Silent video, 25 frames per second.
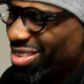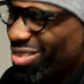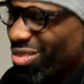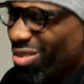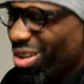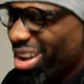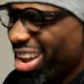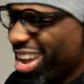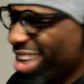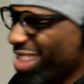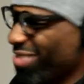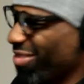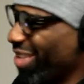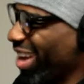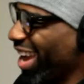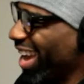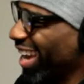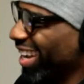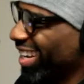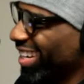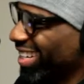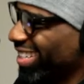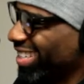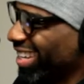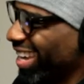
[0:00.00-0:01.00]
Way back
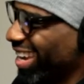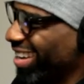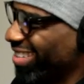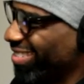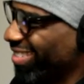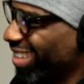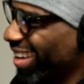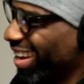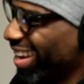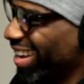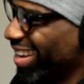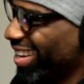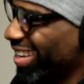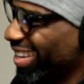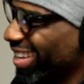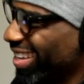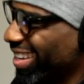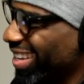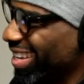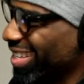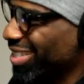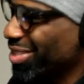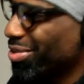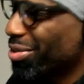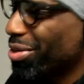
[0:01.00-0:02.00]
in the day, right?
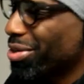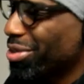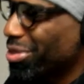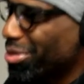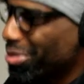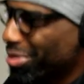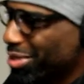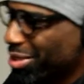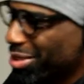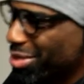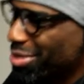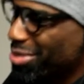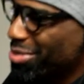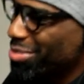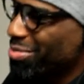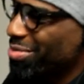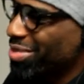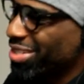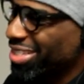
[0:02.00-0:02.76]
It's on YouTube.